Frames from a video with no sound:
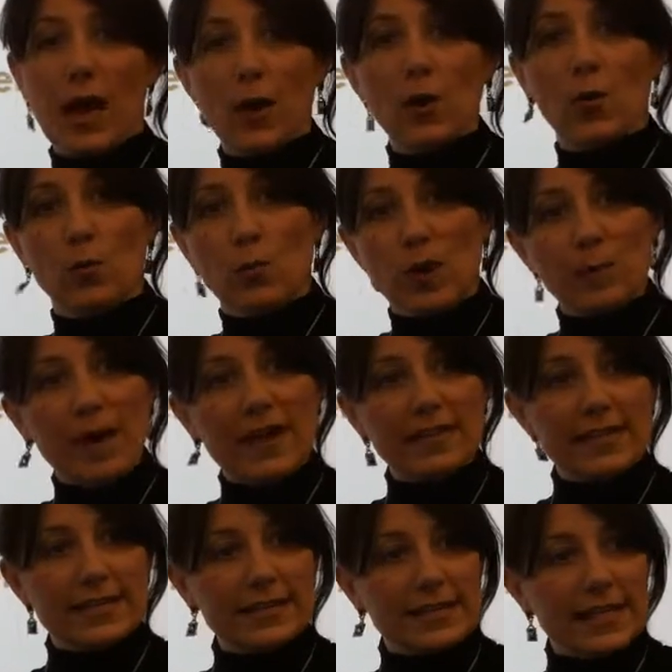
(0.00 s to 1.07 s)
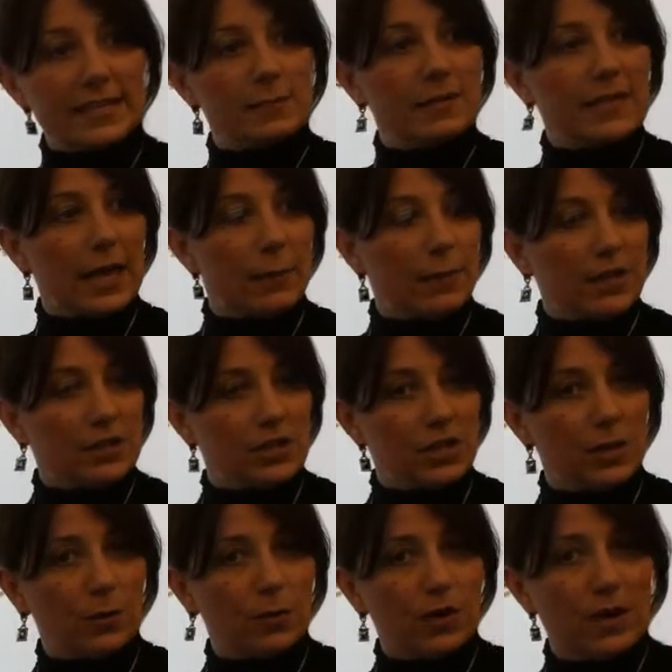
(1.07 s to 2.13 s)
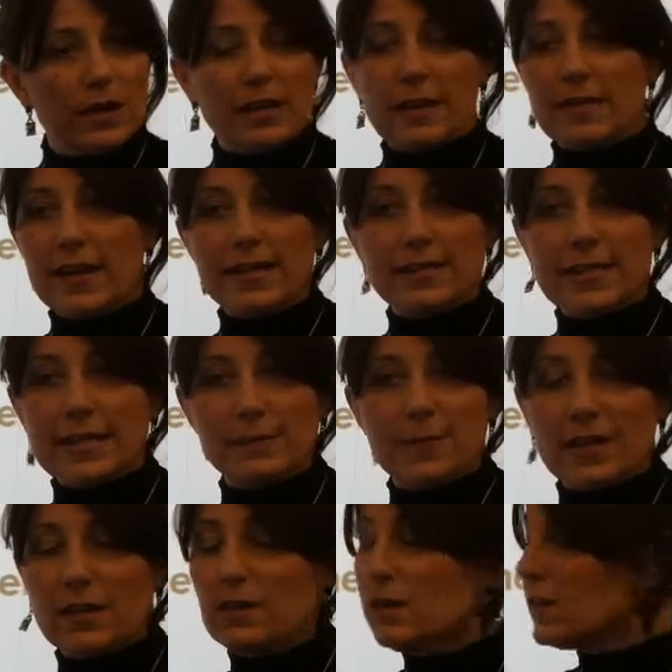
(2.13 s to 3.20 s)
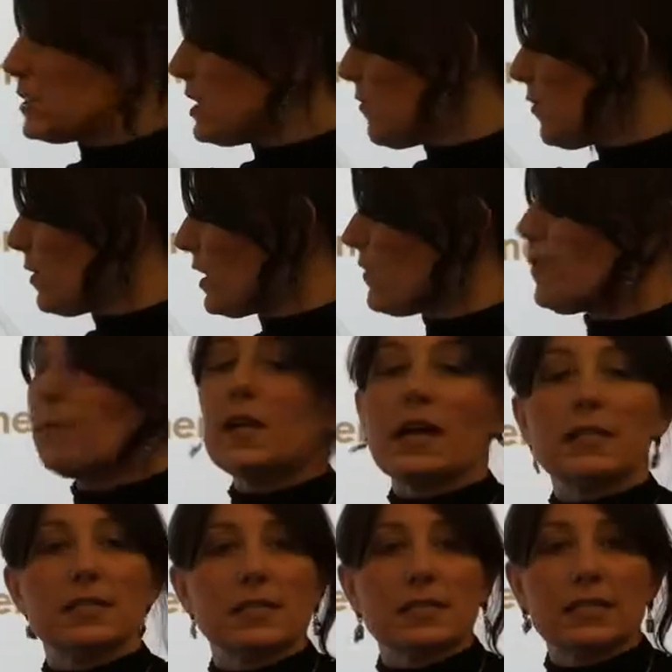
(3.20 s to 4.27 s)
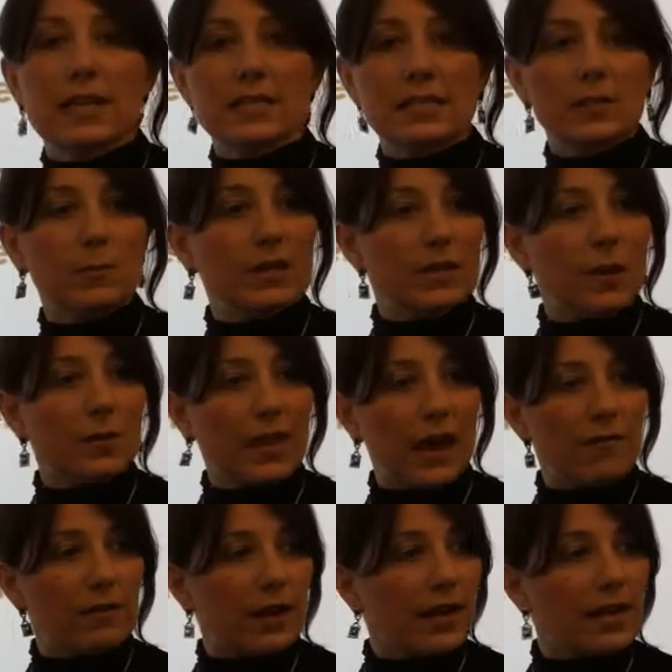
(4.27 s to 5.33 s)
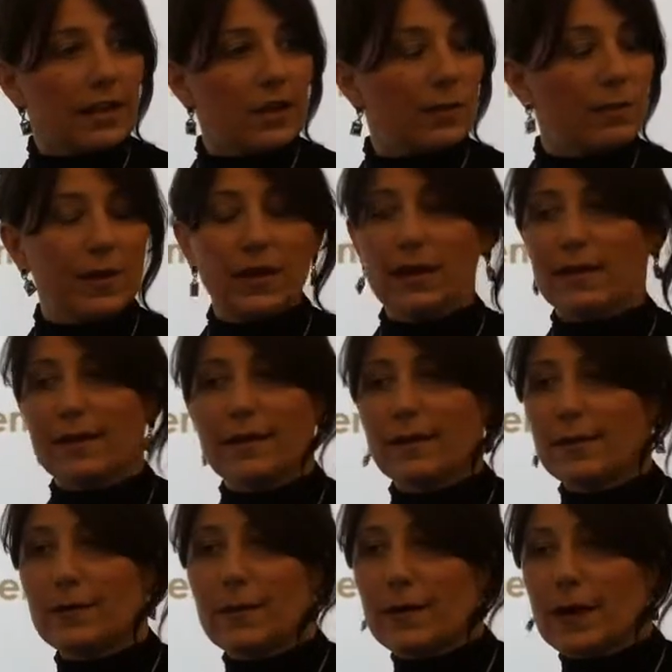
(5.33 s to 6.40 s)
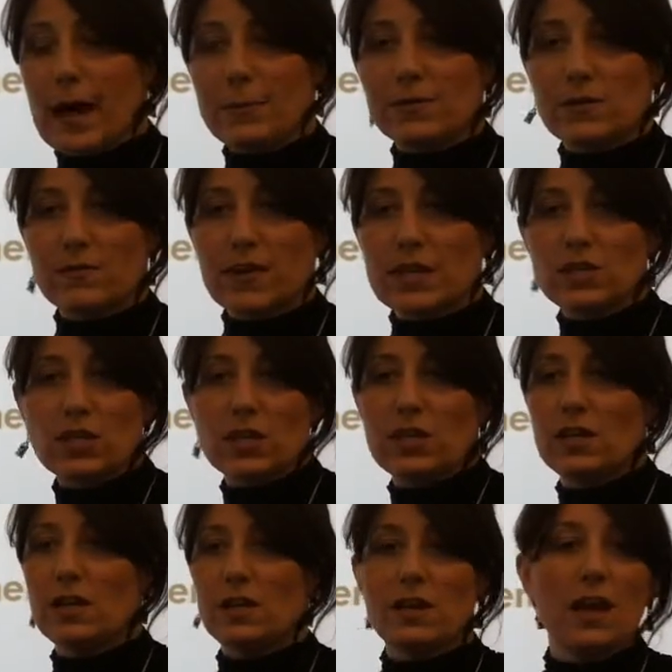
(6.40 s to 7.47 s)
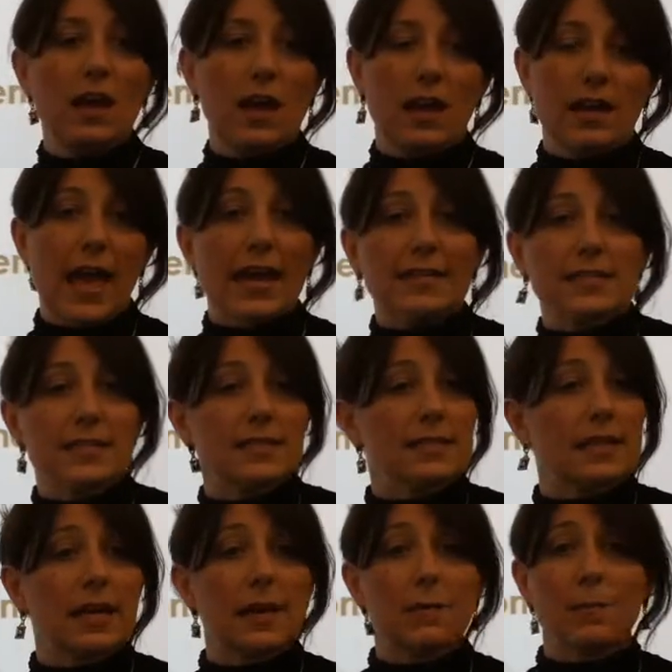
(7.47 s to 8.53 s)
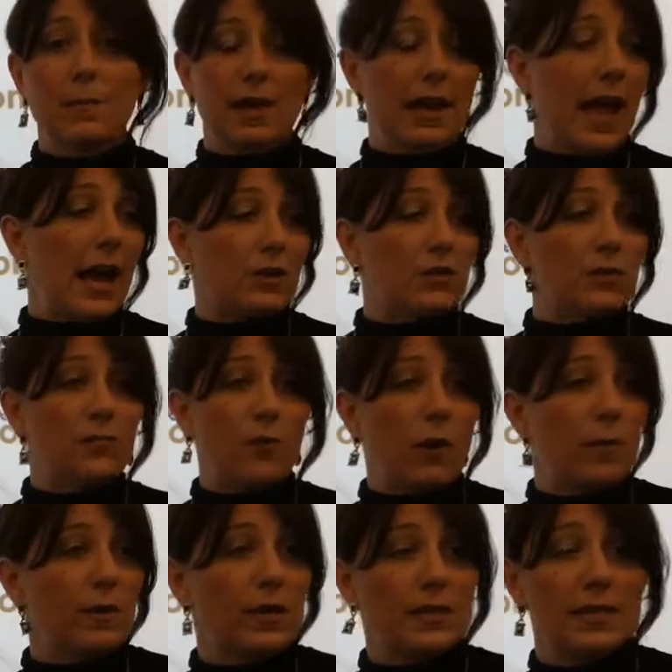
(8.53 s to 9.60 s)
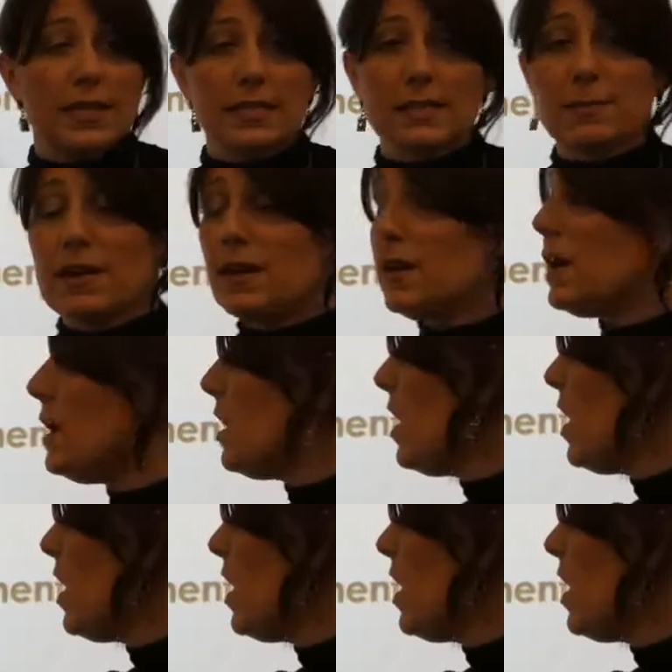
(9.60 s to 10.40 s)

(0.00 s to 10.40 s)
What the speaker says: that? Well, by the assessment that we do. Now, that assessment can look differently from lesson to lesson. We know that, right? It could be an observation, an exit slip, an actual formal assessment.